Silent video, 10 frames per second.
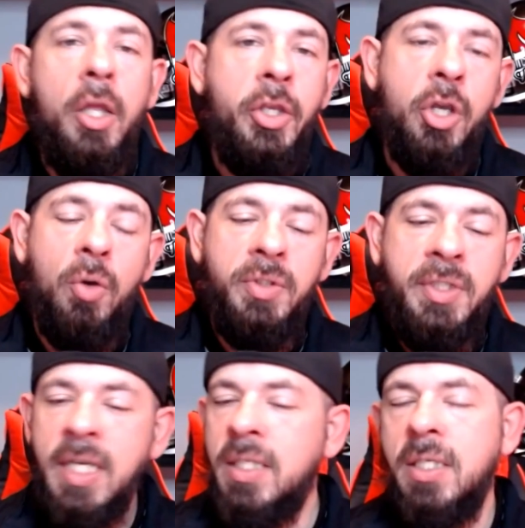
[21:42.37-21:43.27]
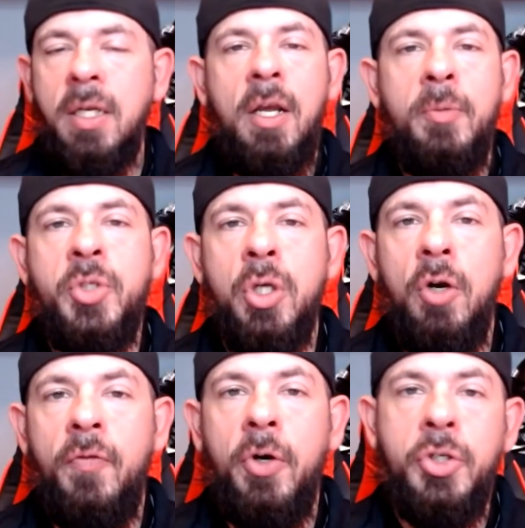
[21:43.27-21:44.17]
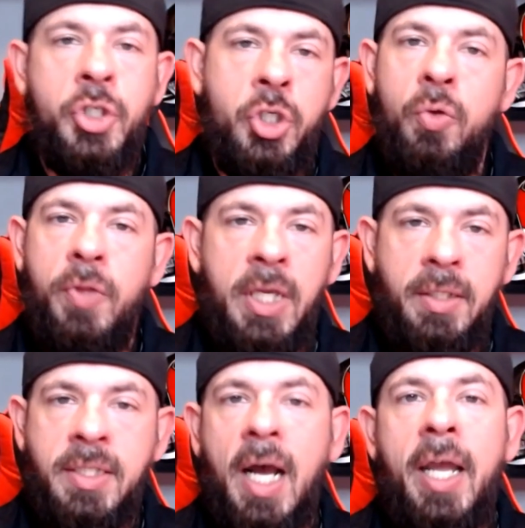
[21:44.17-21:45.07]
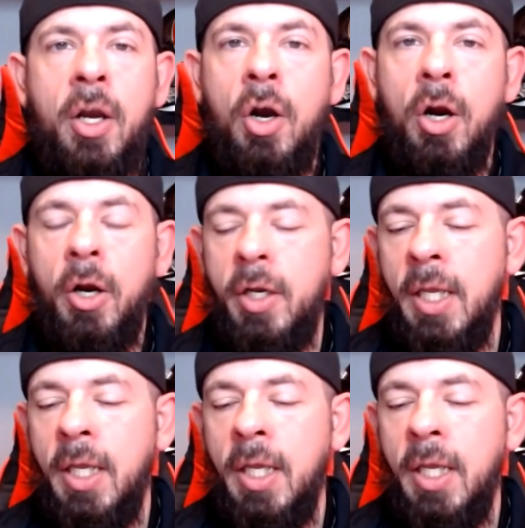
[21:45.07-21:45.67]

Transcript: you know, distant observers to the diehard